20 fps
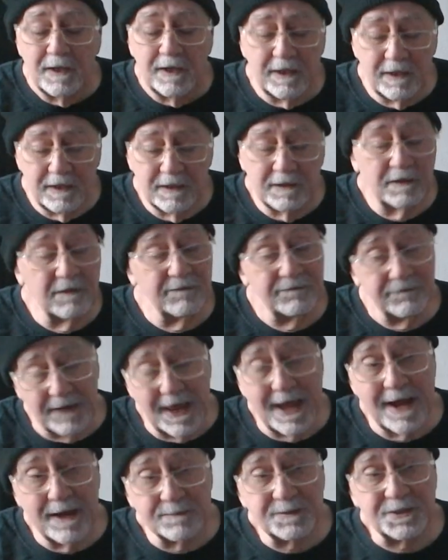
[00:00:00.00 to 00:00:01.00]
in the
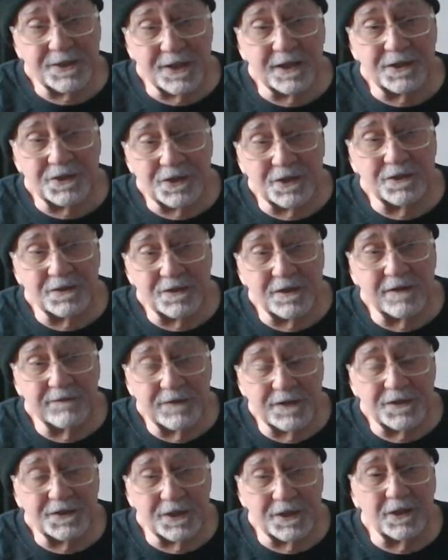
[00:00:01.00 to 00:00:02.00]
Flam sections of
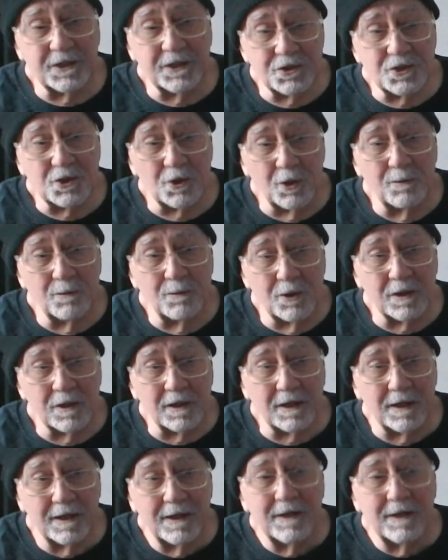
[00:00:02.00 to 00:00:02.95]
the stick control book,